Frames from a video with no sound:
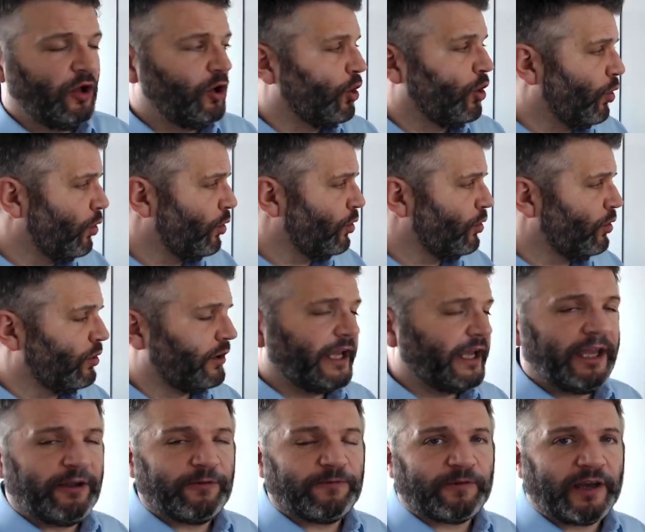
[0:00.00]
Or
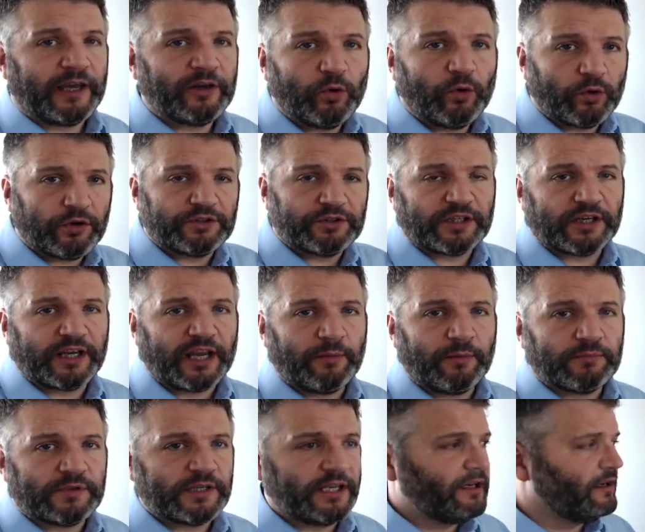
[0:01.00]
if an auditor
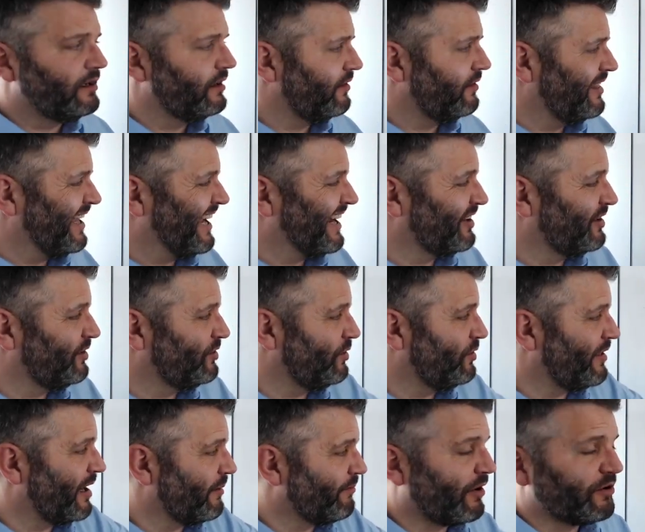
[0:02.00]
comes in, they're going to do
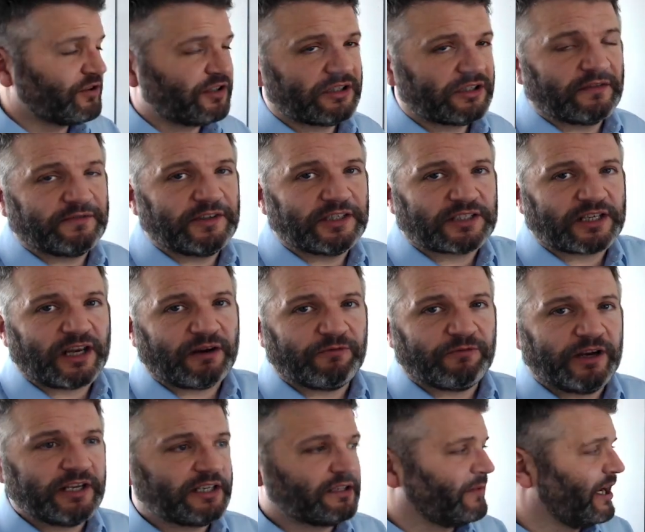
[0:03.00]
that process of
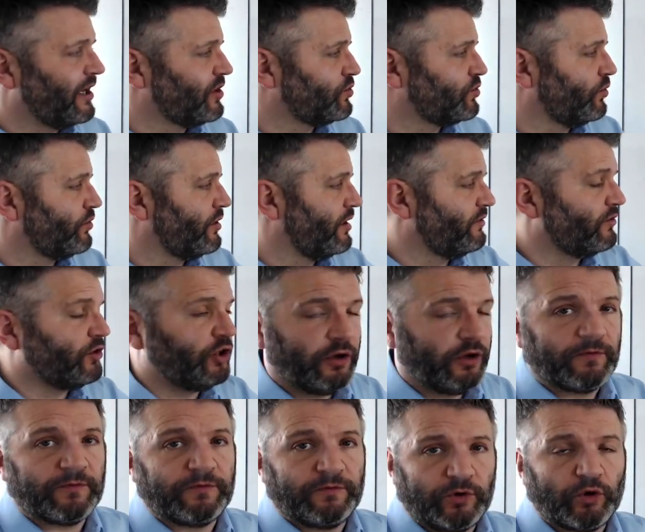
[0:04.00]
discovery to make sure that
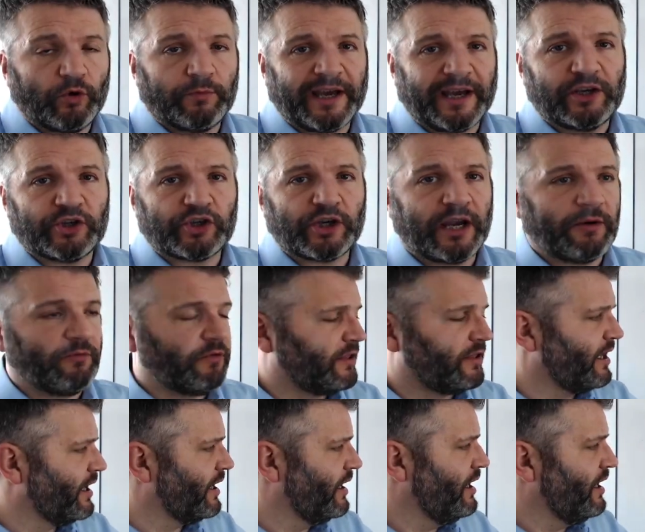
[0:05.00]
you're managing
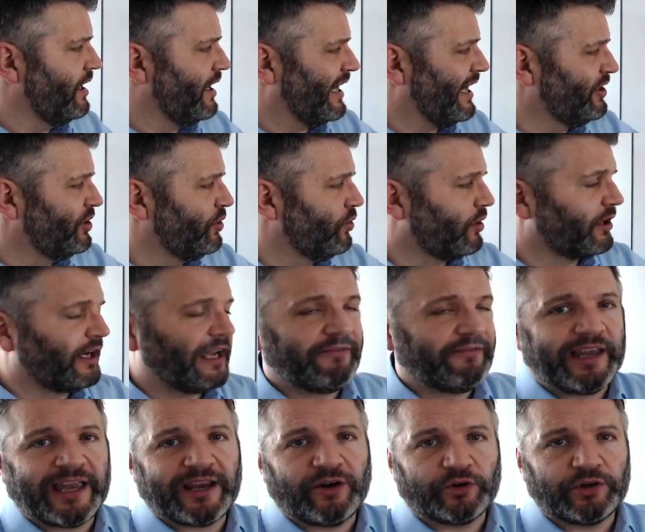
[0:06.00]
everything, and you're going to have
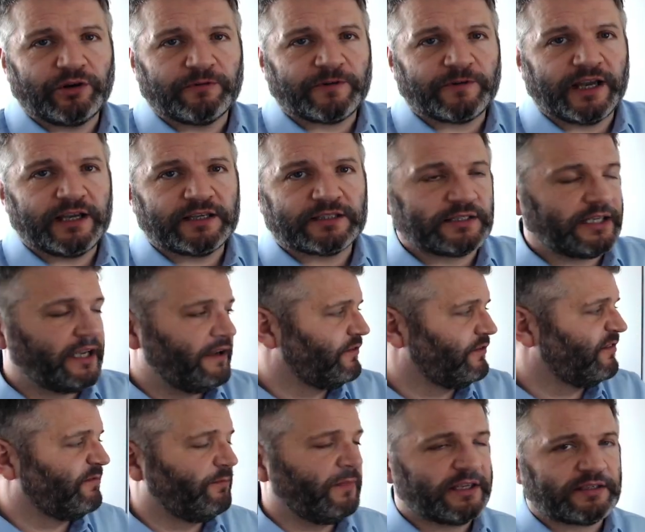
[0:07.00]
egg on your face if
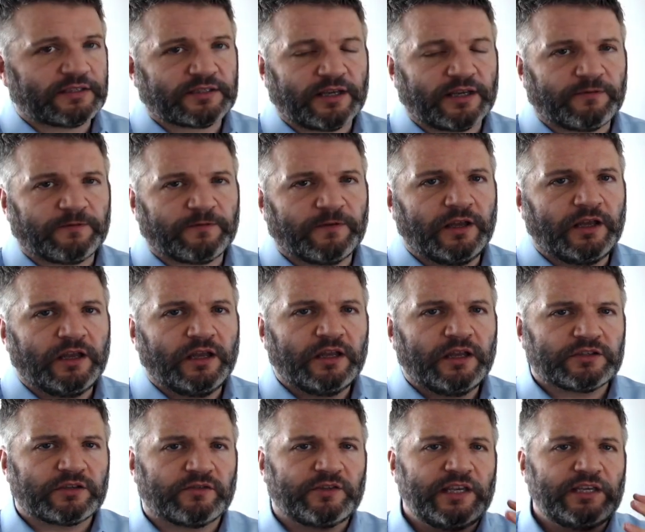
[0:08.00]
you've missed stuff.
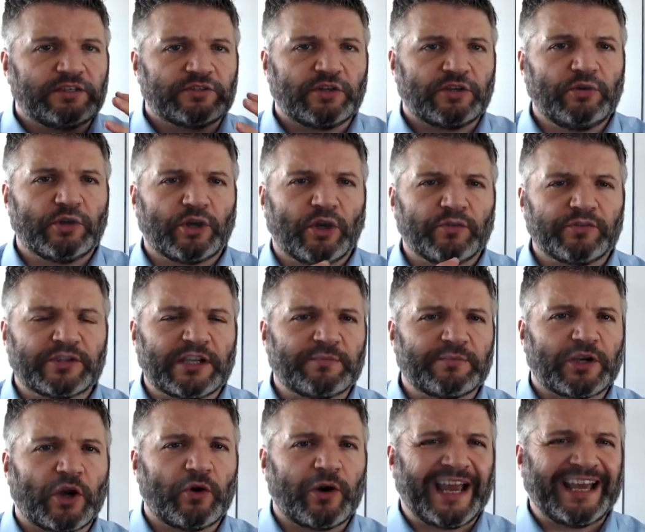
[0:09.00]
So these two concepts
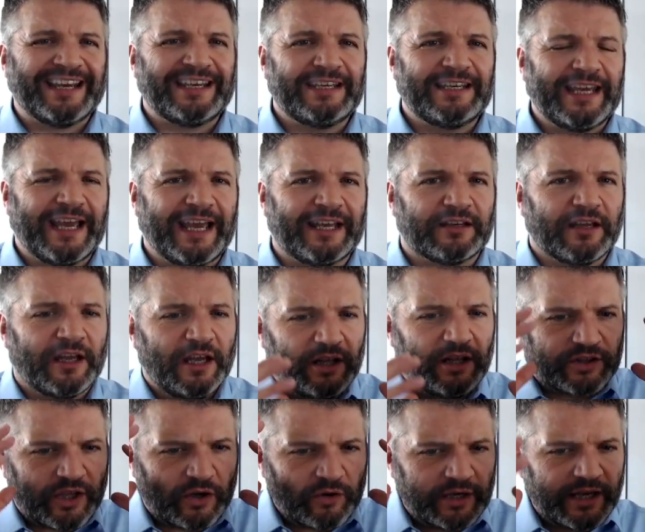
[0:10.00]
go hand in hand.
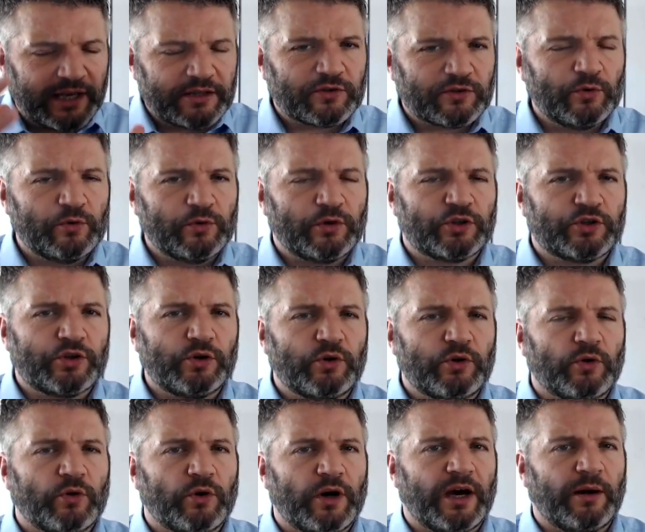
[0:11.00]
Don't get too
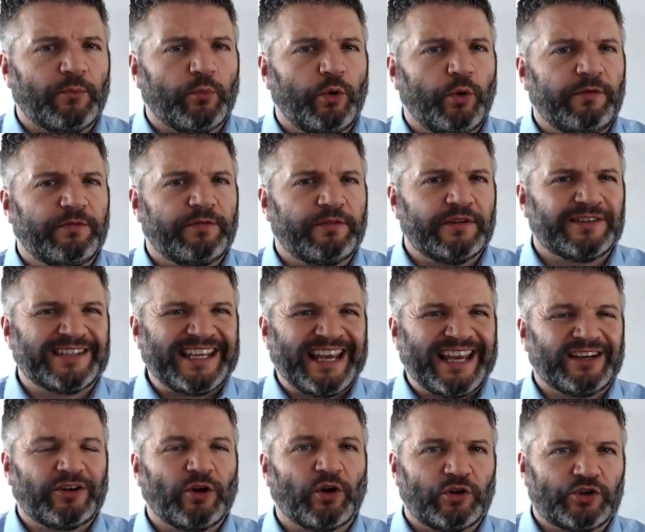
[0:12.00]
caught up with the
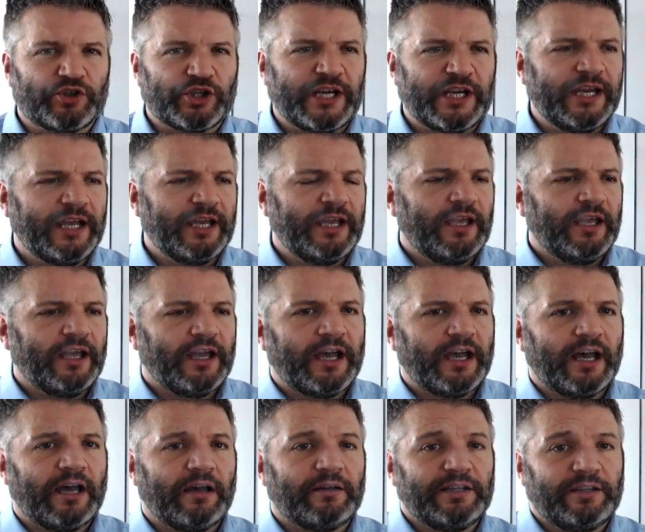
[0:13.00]
technology.
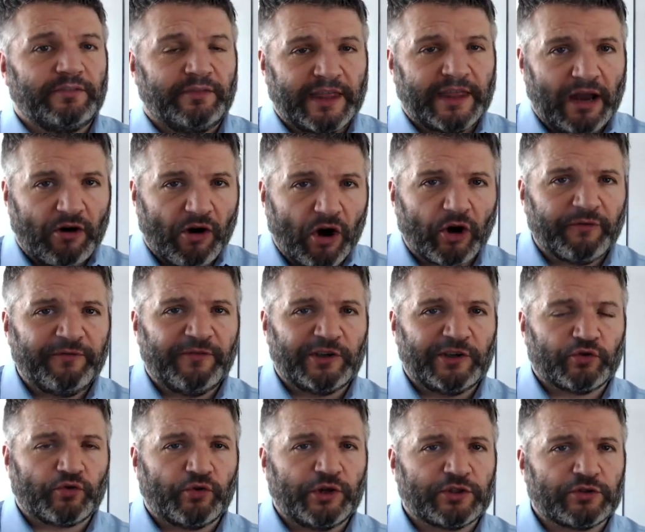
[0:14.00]
There are
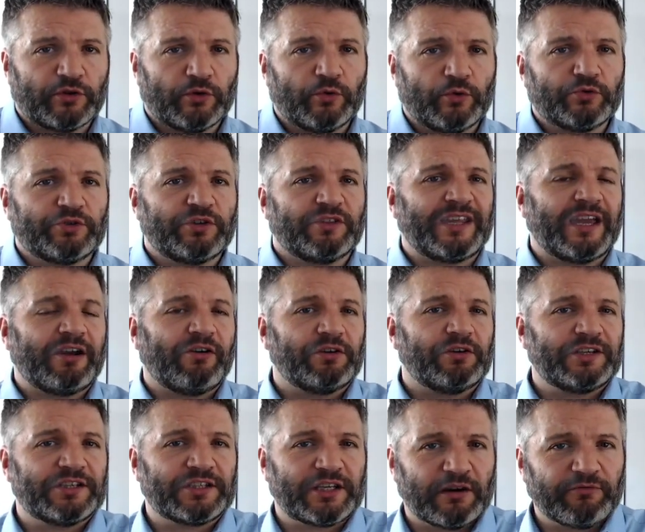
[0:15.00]
inventory tools, there are
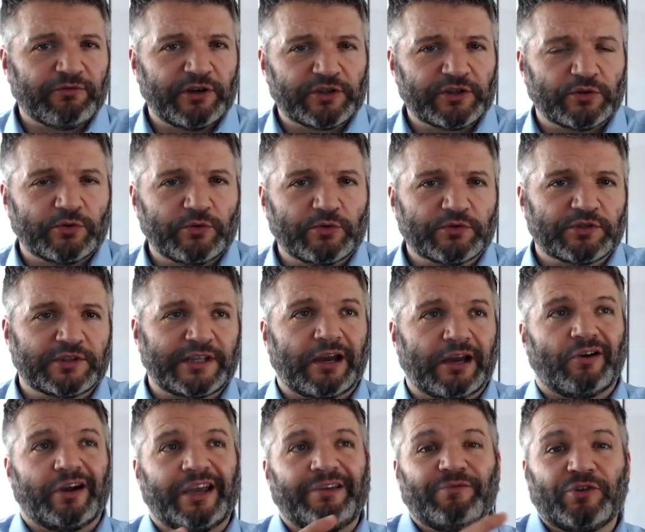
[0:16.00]
discovery tools, there
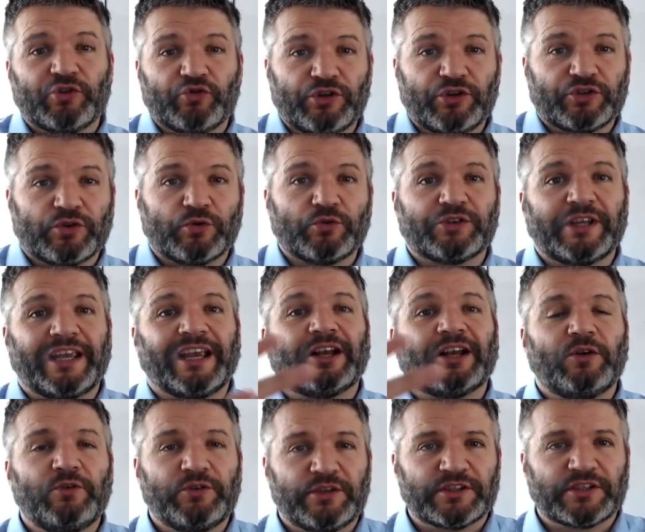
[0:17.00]
are inventory tools that
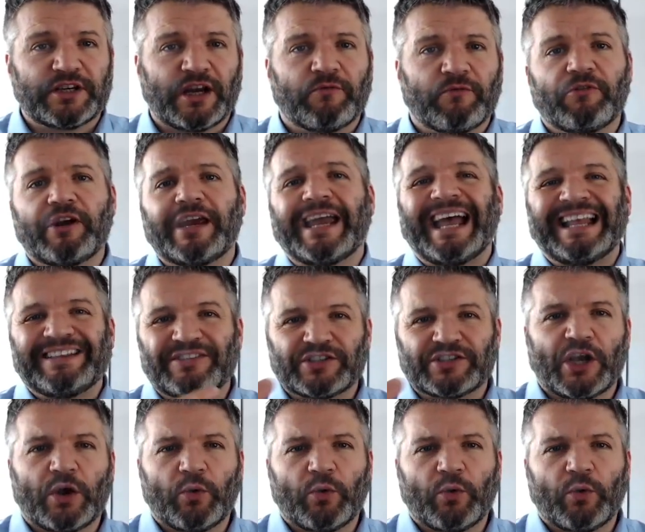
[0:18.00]
include discovery, and so